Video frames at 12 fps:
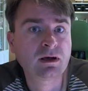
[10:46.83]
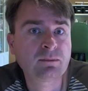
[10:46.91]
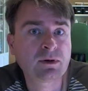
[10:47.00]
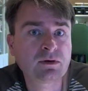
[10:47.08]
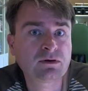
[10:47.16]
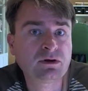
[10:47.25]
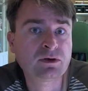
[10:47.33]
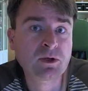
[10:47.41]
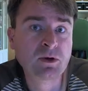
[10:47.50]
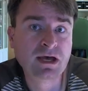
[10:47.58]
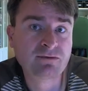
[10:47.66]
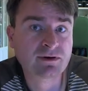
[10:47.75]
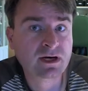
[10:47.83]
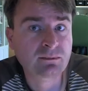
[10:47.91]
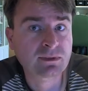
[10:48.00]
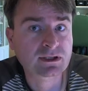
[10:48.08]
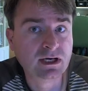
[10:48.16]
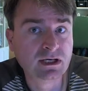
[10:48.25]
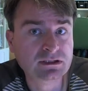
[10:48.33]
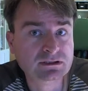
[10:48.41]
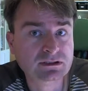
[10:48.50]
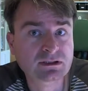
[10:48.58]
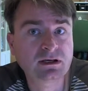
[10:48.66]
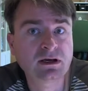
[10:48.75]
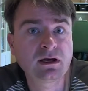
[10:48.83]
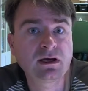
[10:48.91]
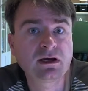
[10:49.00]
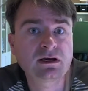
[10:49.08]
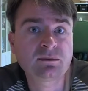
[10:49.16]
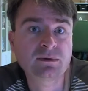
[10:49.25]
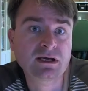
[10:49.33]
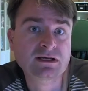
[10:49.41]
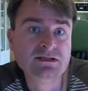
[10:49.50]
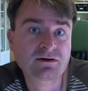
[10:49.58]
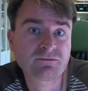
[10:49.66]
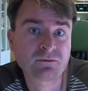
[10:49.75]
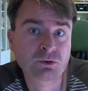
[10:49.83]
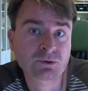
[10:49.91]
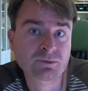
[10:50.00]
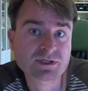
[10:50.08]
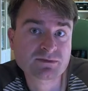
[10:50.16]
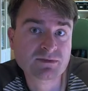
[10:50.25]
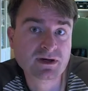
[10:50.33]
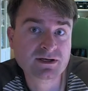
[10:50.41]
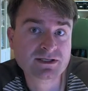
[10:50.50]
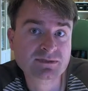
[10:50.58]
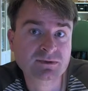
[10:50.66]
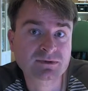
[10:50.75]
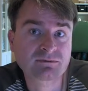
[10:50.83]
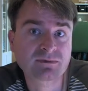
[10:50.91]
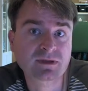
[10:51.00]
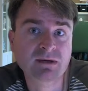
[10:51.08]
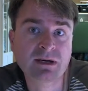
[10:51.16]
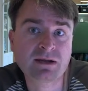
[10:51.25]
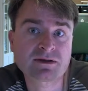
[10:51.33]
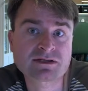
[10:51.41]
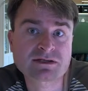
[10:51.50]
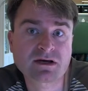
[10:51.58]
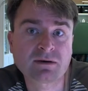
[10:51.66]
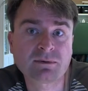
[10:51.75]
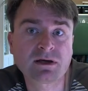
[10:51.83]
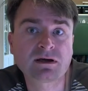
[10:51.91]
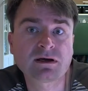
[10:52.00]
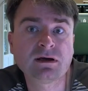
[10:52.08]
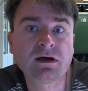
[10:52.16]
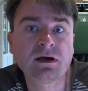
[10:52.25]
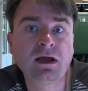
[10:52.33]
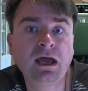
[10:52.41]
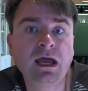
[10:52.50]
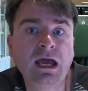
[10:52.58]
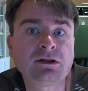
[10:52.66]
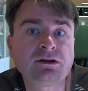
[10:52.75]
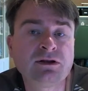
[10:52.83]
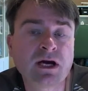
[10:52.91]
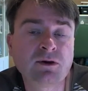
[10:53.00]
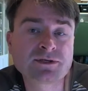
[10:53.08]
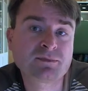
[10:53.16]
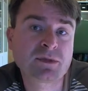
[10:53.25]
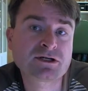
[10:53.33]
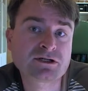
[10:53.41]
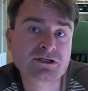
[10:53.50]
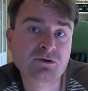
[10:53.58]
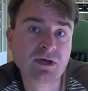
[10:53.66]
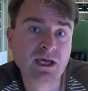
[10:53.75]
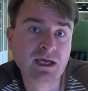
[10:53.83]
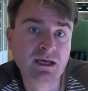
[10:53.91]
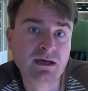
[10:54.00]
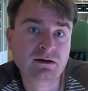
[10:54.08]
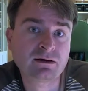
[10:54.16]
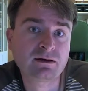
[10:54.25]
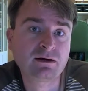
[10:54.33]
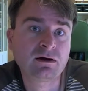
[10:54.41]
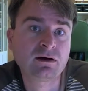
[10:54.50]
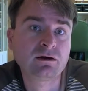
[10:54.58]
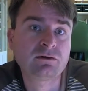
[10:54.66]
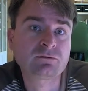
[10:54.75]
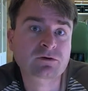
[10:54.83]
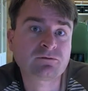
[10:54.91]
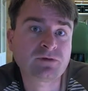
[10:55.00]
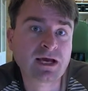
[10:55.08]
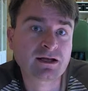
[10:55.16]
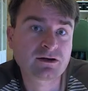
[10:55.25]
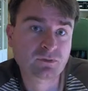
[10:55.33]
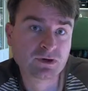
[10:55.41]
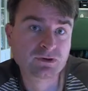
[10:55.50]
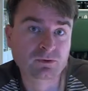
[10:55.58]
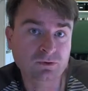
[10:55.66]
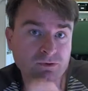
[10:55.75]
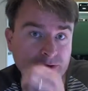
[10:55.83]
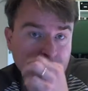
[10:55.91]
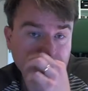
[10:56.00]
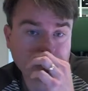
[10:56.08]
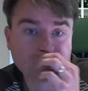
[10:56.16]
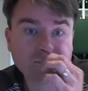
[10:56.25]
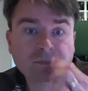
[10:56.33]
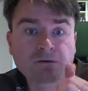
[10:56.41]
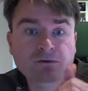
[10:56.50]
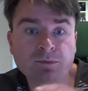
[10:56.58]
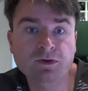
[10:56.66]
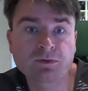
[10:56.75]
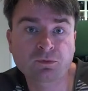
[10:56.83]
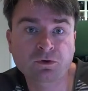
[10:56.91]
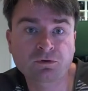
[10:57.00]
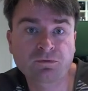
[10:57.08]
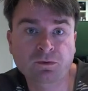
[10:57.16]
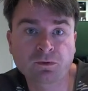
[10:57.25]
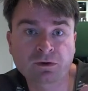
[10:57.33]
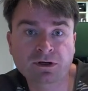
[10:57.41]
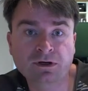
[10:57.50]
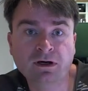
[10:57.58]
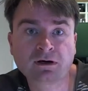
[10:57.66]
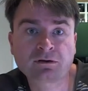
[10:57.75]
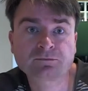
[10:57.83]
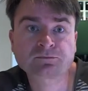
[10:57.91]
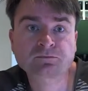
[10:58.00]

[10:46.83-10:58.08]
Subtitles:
But you do have an obligation to be as informed as possible about this topic and to know as much as you can from valid resources from this point forward and on,